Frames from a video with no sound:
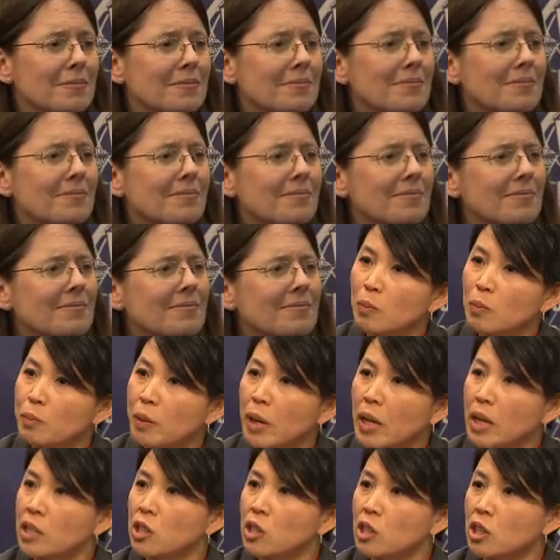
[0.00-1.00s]
How
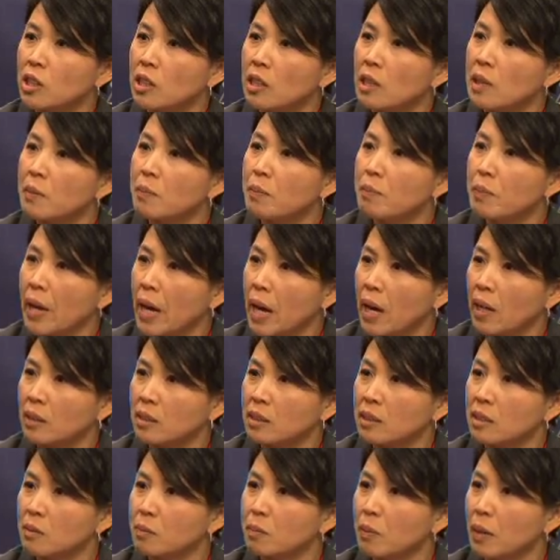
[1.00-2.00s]
patient
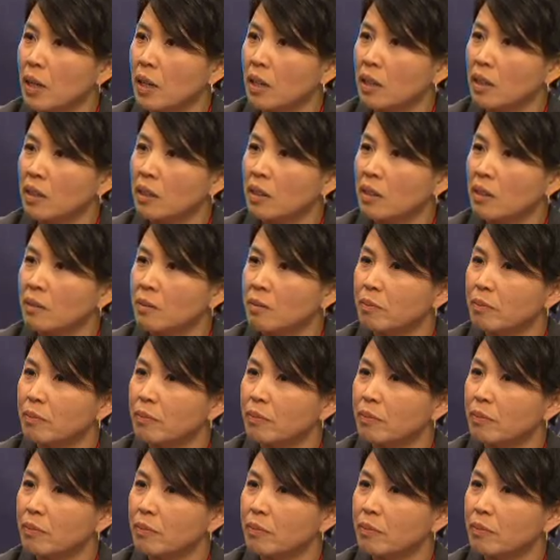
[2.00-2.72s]
impacted by